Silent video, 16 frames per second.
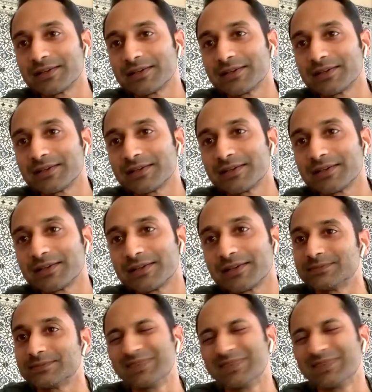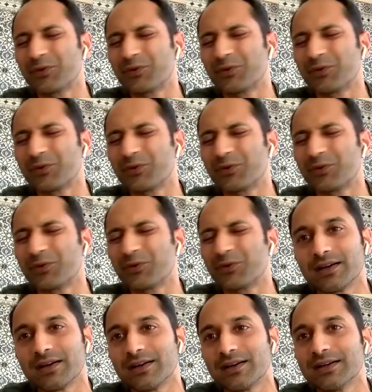No, very rarely.
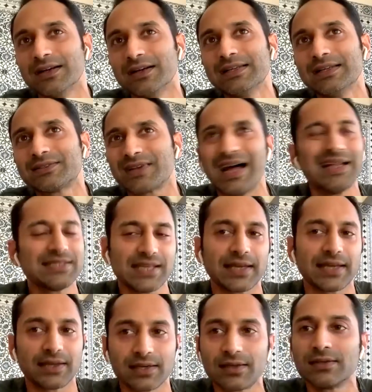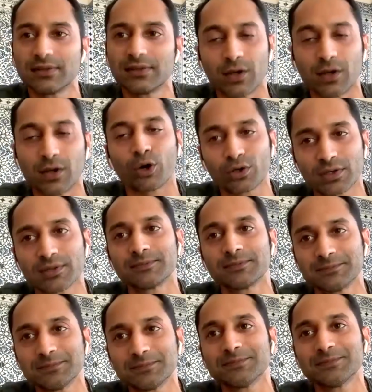Trans, I did a lot.
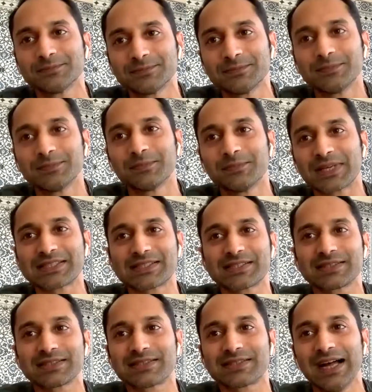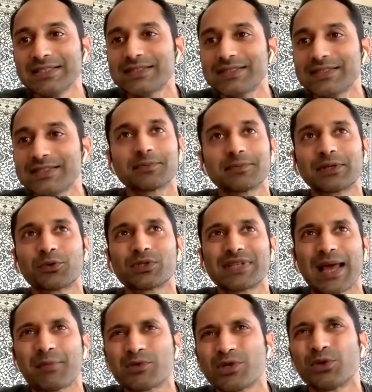Because trans, it was
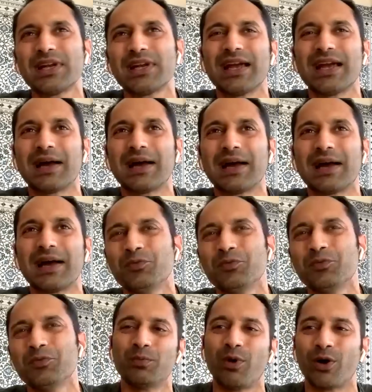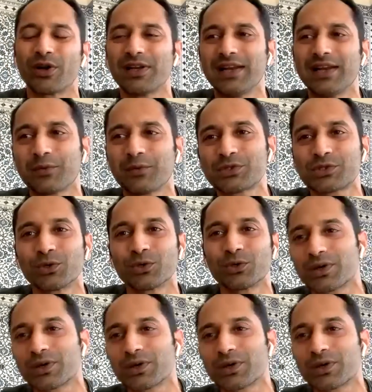absolutely, I didn't want the body language to look,